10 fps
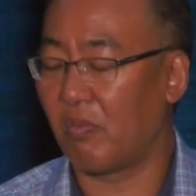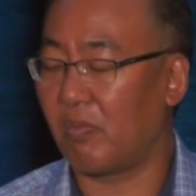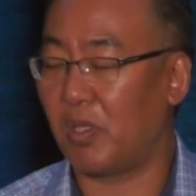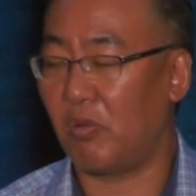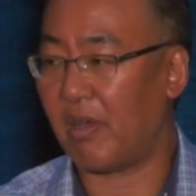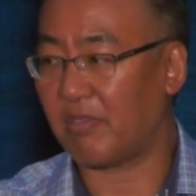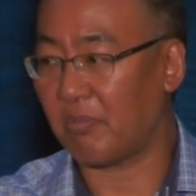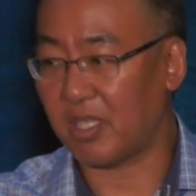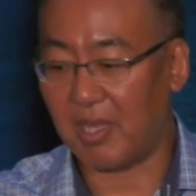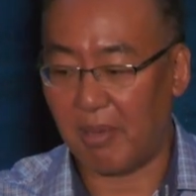We do have
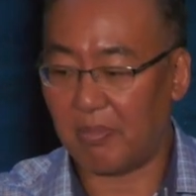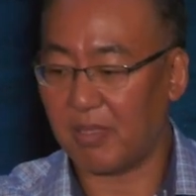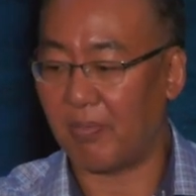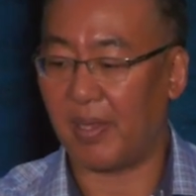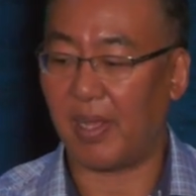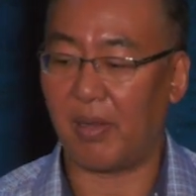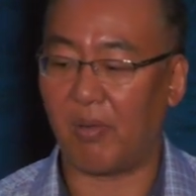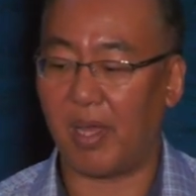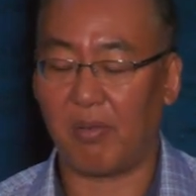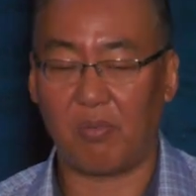some SNPs, but
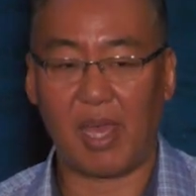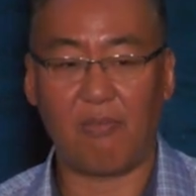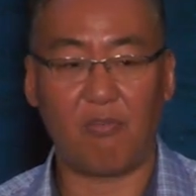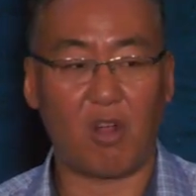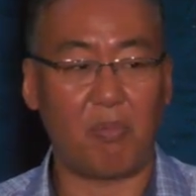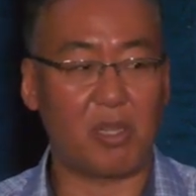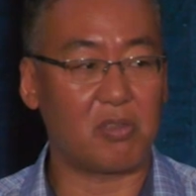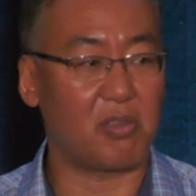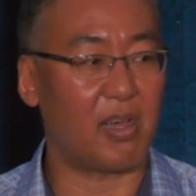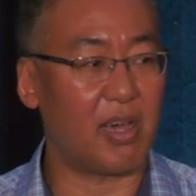anyway, we have
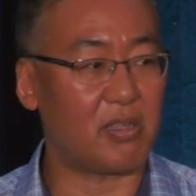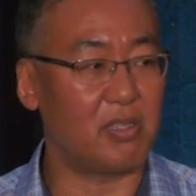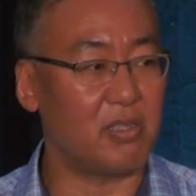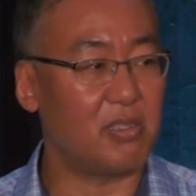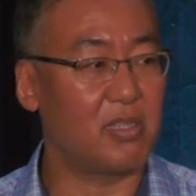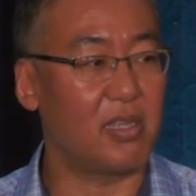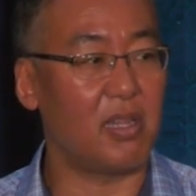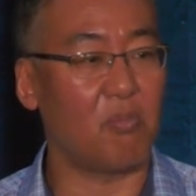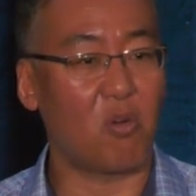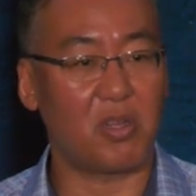environmental toxins,
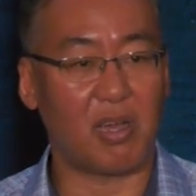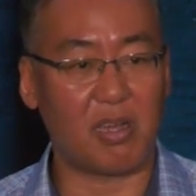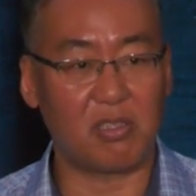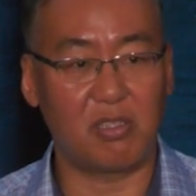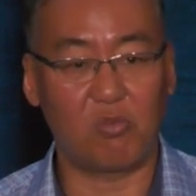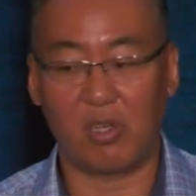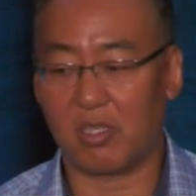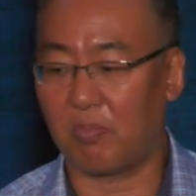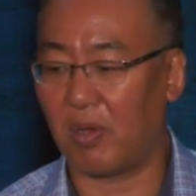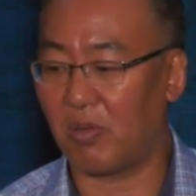and the more toxins we're
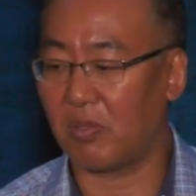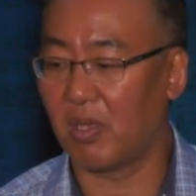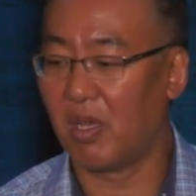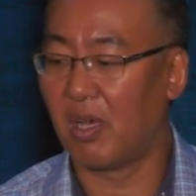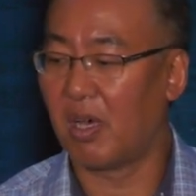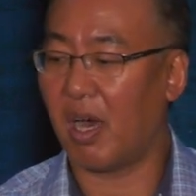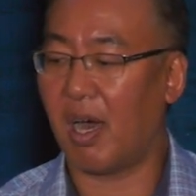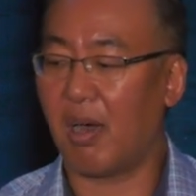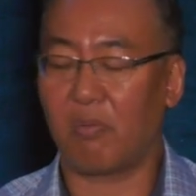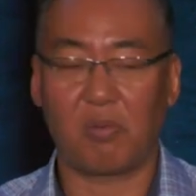exposed,
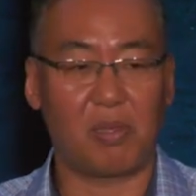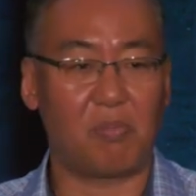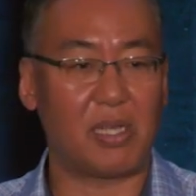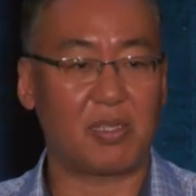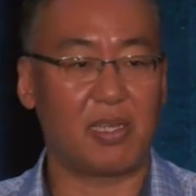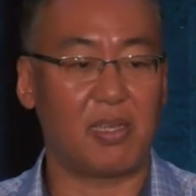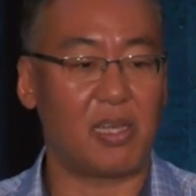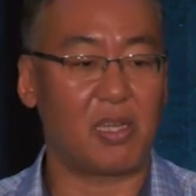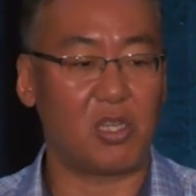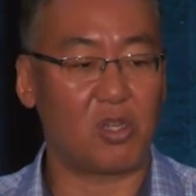
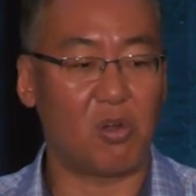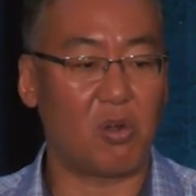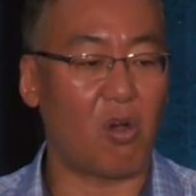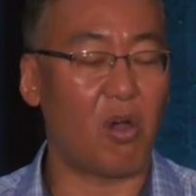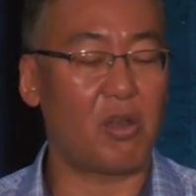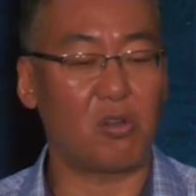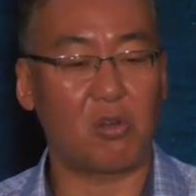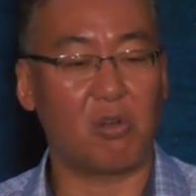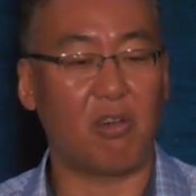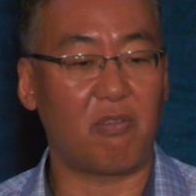it can turn on and
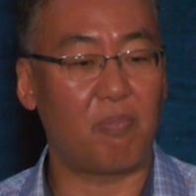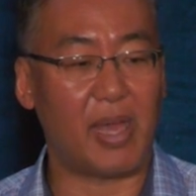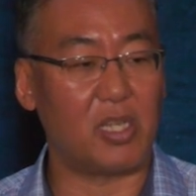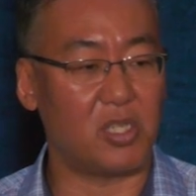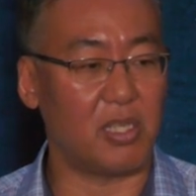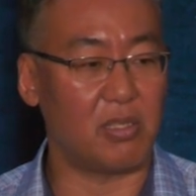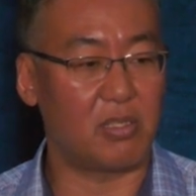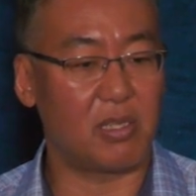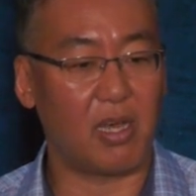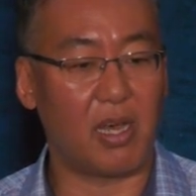turn off bad
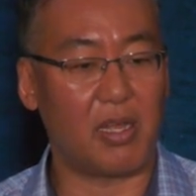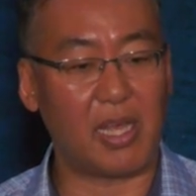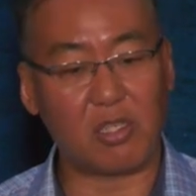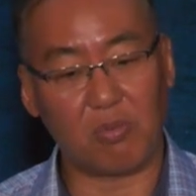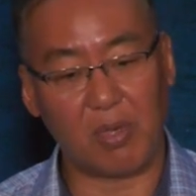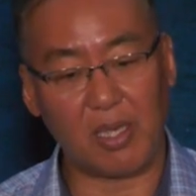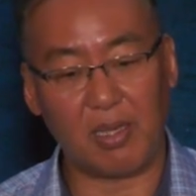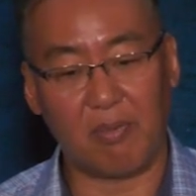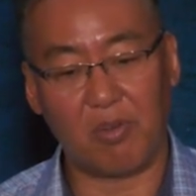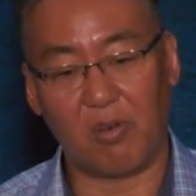genes. Next week,
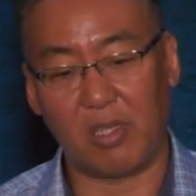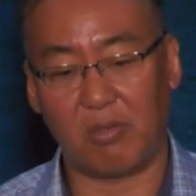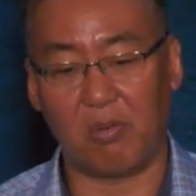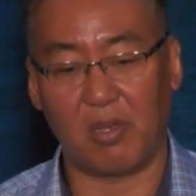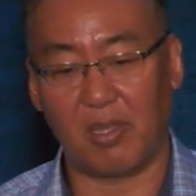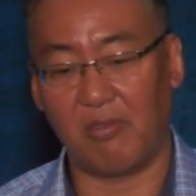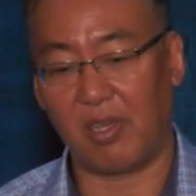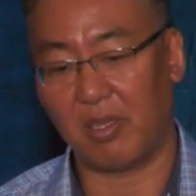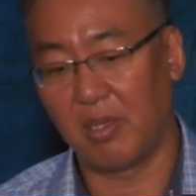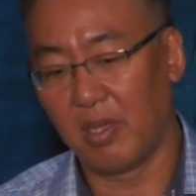I'm going to a living